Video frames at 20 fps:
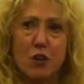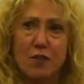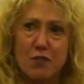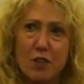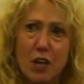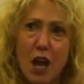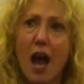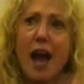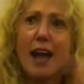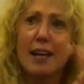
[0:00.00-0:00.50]
of
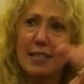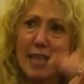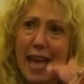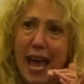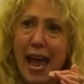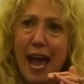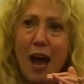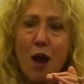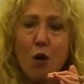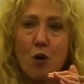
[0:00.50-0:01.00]
knocked
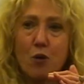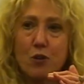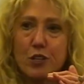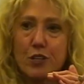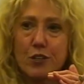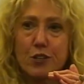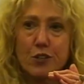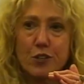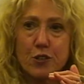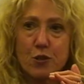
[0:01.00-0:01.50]
out
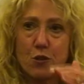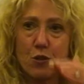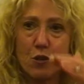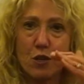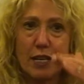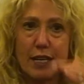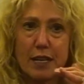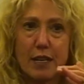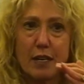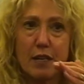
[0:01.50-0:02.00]

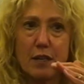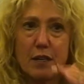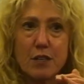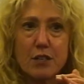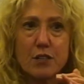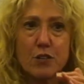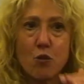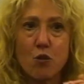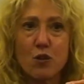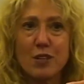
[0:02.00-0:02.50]
certain
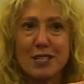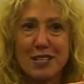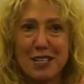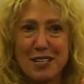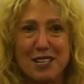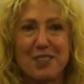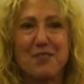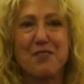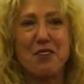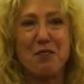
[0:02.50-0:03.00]

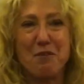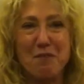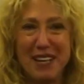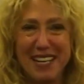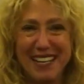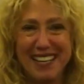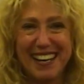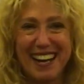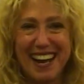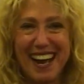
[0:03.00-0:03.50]
sources for
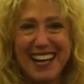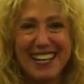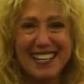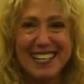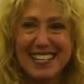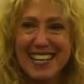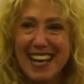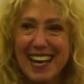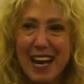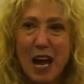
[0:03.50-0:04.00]
me that I had
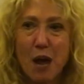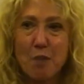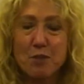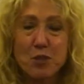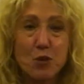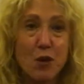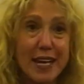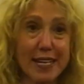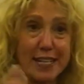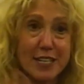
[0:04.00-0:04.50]
set up.
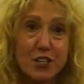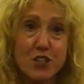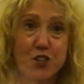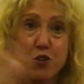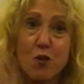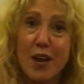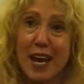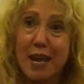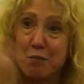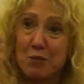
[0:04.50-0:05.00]
So I had to
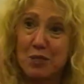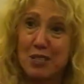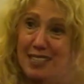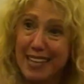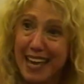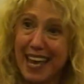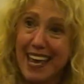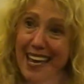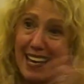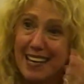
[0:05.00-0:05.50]
scramble
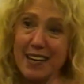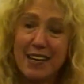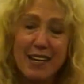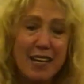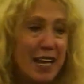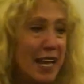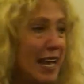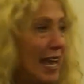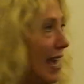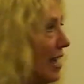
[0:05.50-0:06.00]
again,
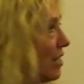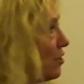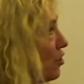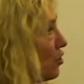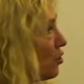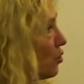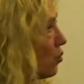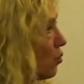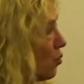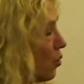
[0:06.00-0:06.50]
and you
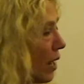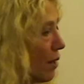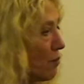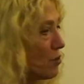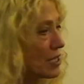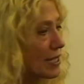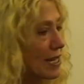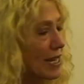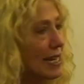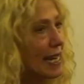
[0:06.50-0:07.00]
know who I
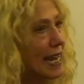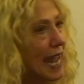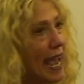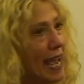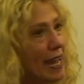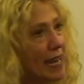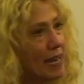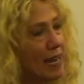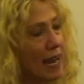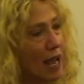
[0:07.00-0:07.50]
was going to
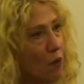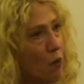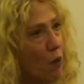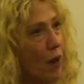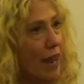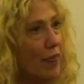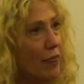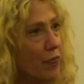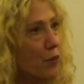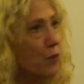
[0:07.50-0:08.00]
get. And I
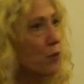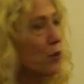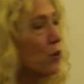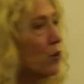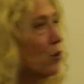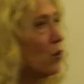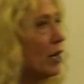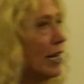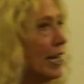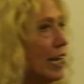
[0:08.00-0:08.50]
went
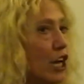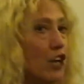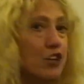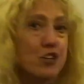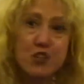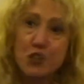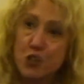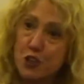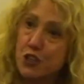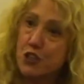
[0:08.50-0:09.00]
through
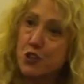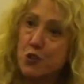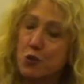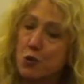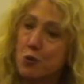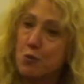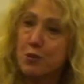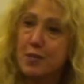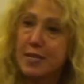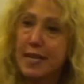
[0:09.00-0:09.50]
church
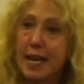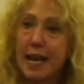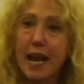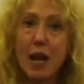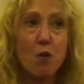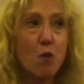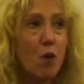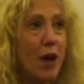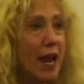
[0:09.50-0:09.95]
groups, and I